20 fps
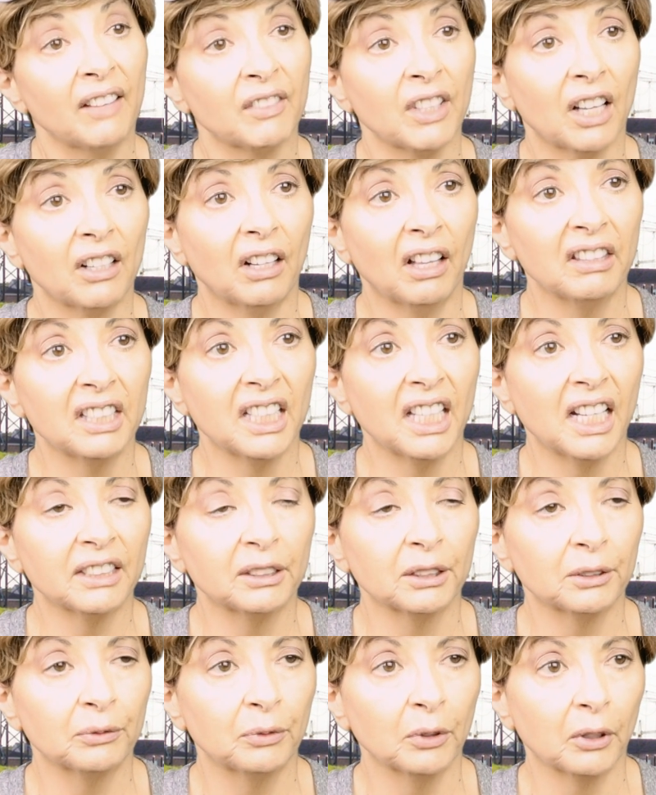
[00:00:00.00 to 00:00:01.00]
I've got all the
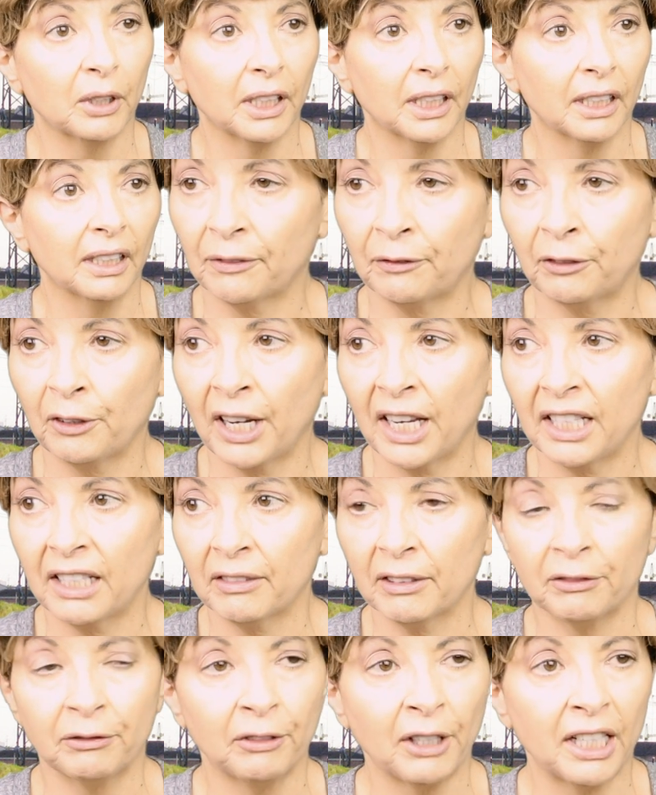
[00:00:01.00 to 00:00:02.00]
answers for you. It's a friend of
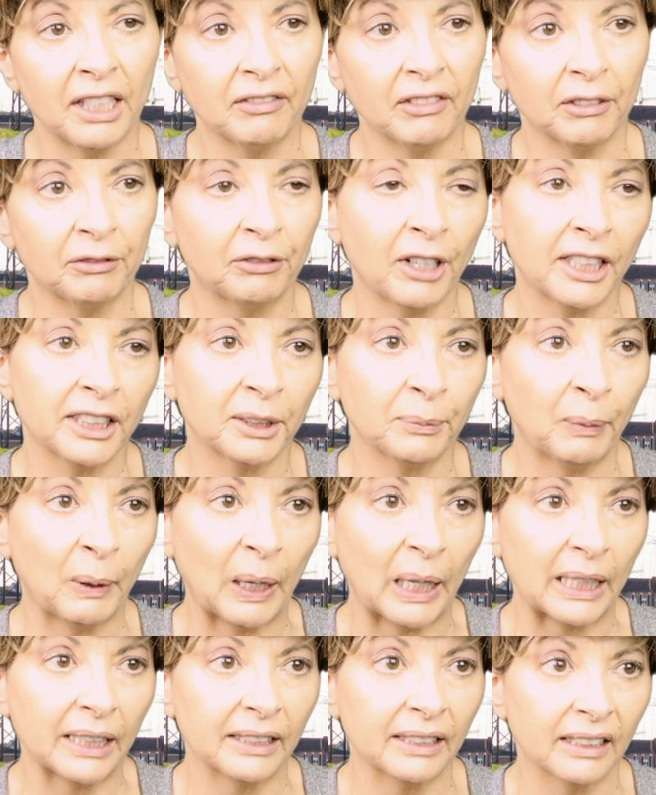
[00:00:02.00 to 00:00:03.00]
a friend of a friend's
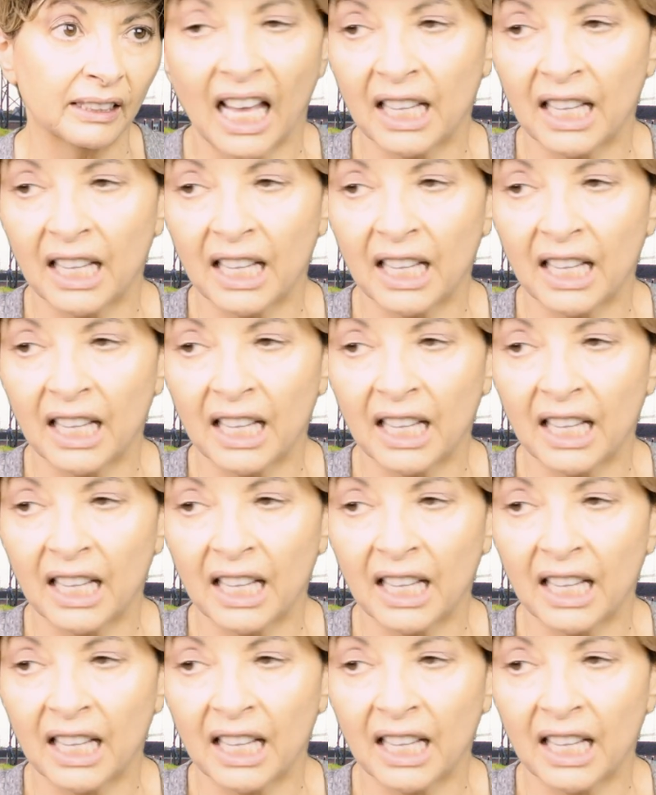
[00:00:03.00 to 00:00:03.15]
place.